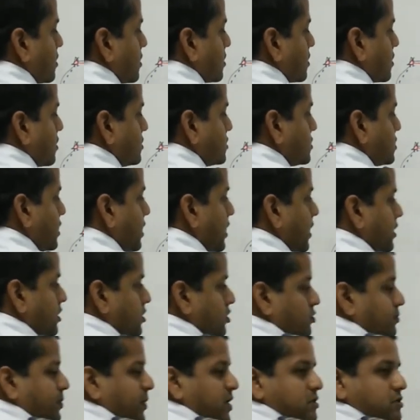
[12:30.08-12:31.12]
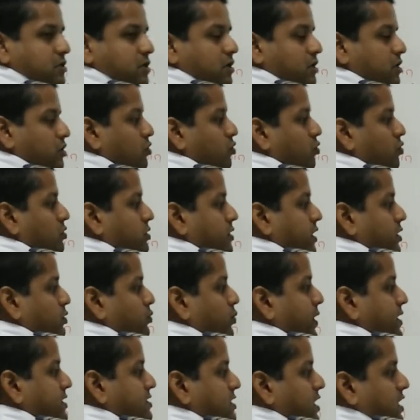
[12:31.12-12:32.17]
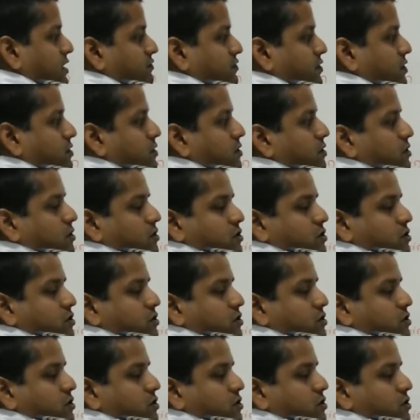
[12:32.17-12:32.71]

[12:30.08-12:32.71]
Because here you're basically holding wings level